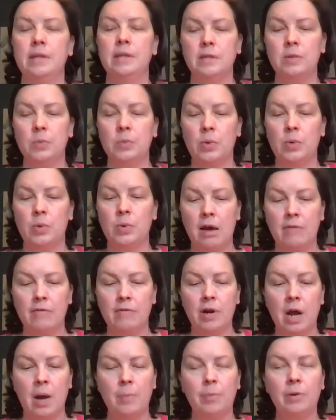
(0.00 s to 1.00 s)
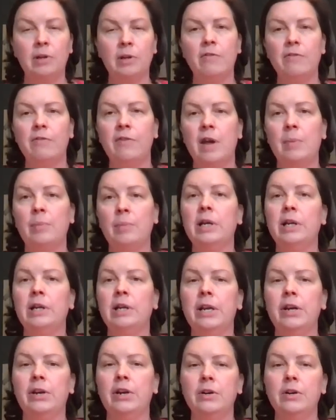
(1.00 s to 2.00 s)
is we have a couple of family
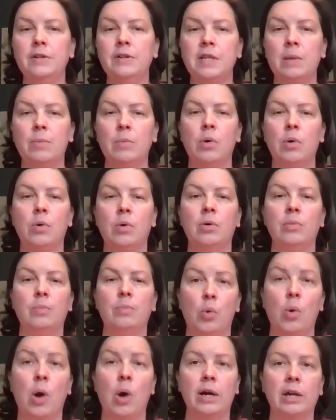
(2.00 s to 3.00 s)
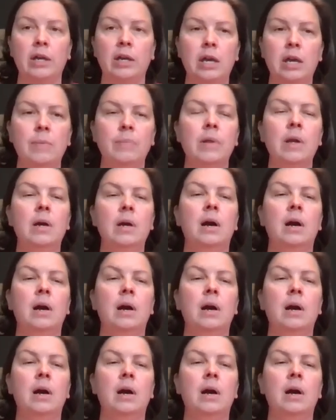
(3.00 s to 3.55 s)
leaders in Milwaukee,